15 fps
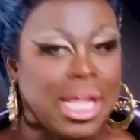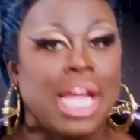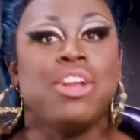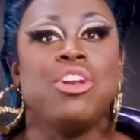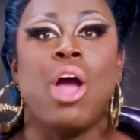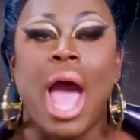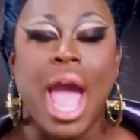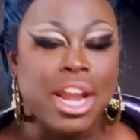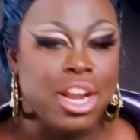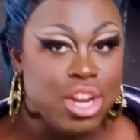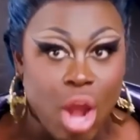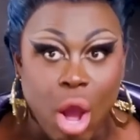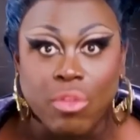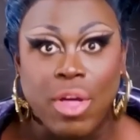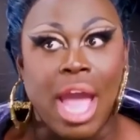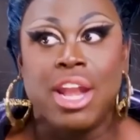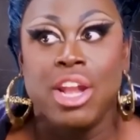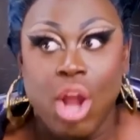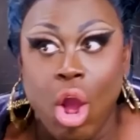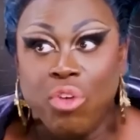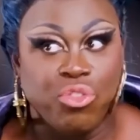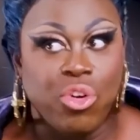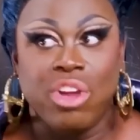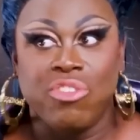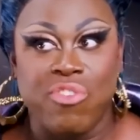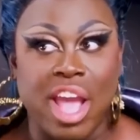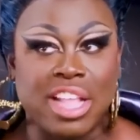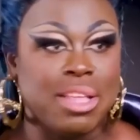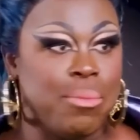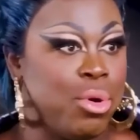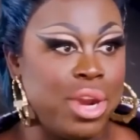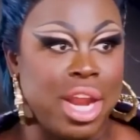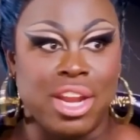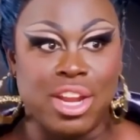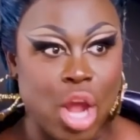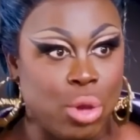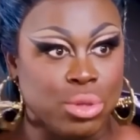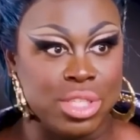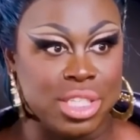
Cause I know, I know, I know for a fact that Monet knows